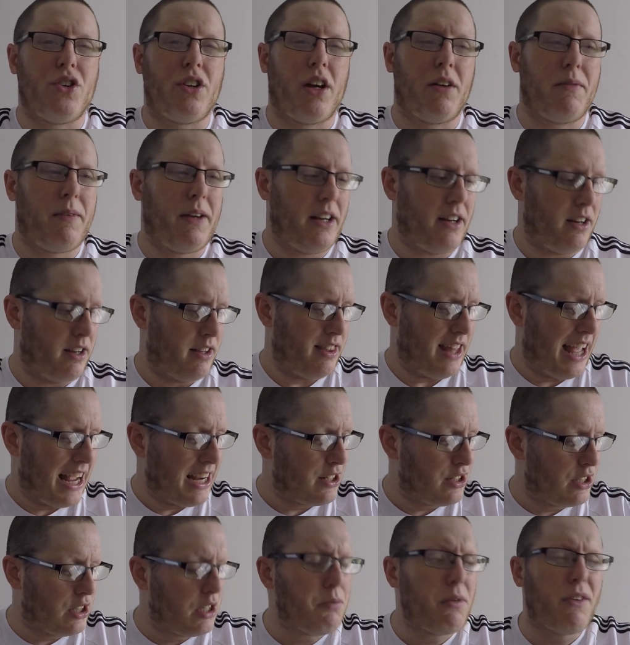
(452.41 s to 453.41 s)
I mean,
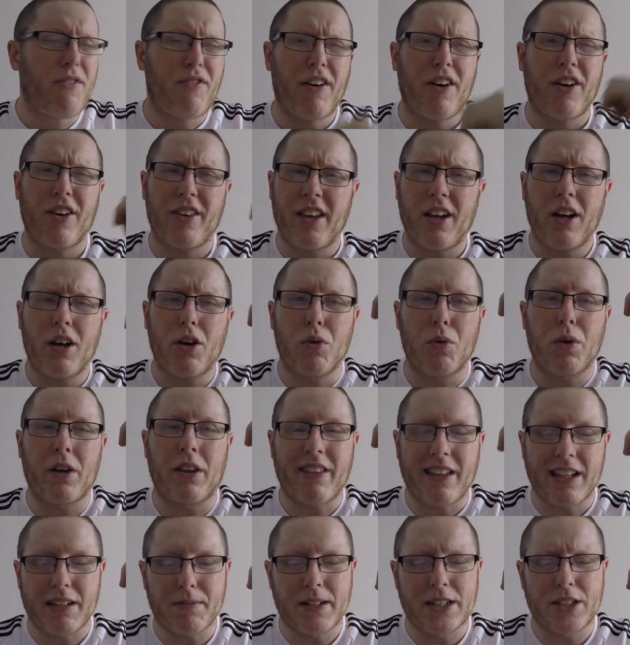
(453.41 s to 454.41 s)
to be fair, I think I got one of
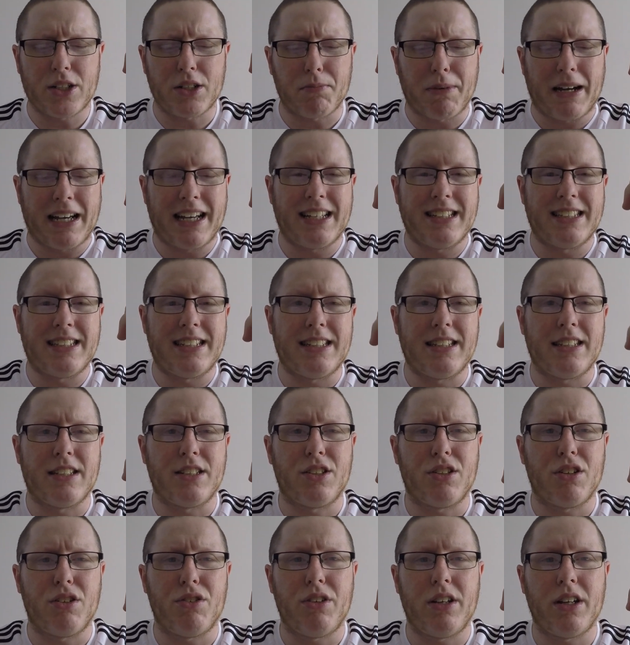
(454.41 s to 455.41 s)
these magic bands in the
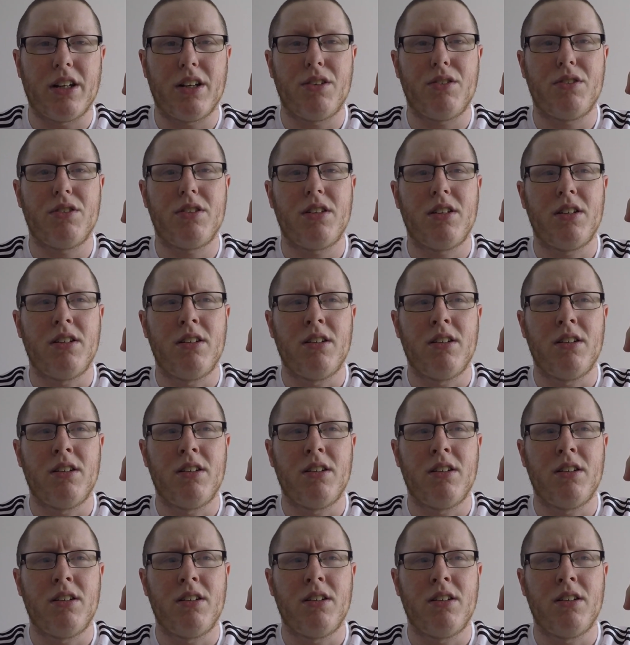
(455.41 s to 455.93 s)
studios